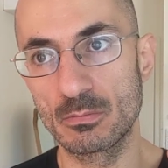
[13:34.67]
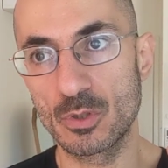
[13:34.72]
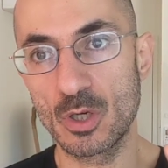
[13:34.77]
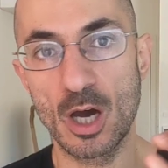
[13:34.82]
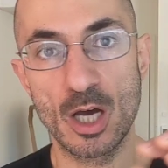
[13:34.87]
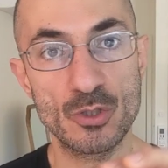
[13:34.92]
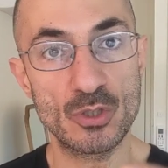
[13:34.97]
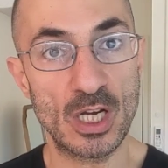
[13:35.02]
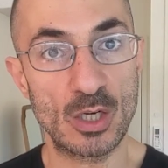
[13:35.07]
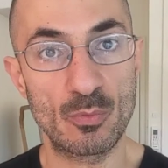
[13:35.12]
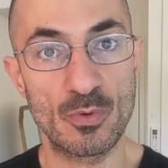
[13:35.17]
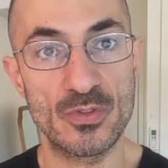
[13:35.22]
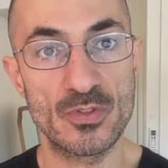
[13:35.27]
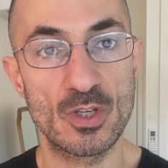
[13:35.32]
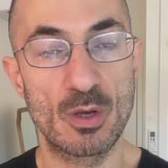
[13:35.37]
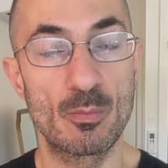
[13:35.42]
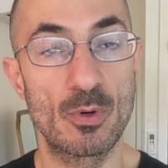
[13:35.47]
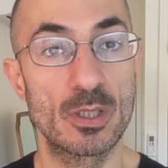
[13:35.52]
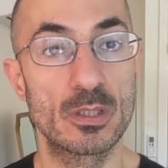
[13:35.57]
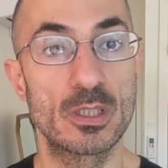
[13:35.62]
contract with
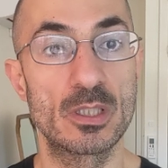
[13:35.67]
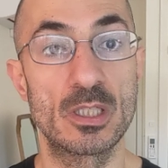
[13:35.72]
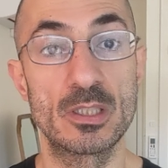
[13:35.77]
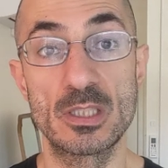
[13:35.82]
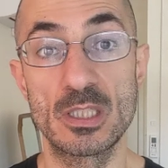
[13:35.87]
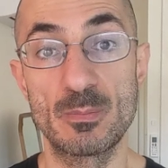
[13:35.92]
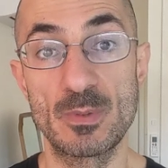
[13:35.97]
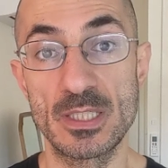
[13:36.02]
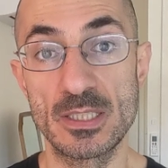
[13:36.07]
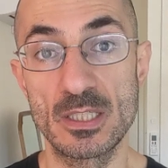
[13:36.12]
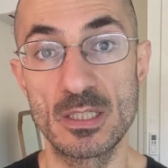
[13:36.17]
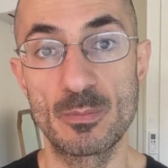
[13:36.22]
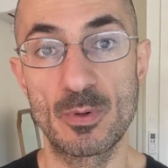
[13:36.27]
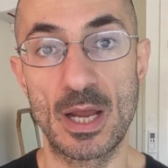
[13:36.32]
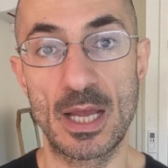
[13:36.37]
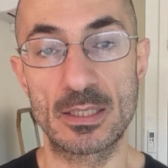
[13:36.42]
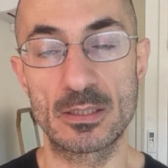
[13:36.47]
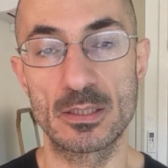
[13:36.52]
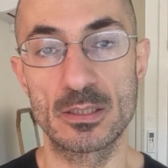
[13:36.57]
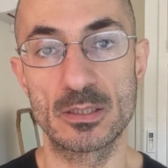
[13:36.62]
someone in a DPC
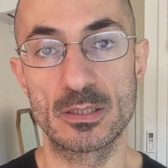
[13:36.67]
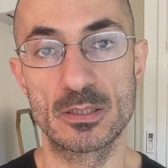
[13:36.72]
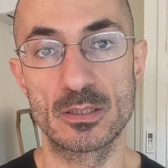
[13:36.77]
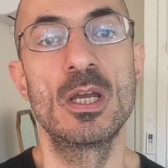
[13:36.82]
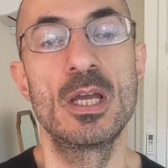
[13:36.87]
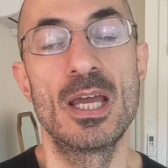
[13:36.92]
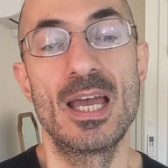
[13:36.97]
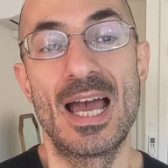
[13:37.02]
practice.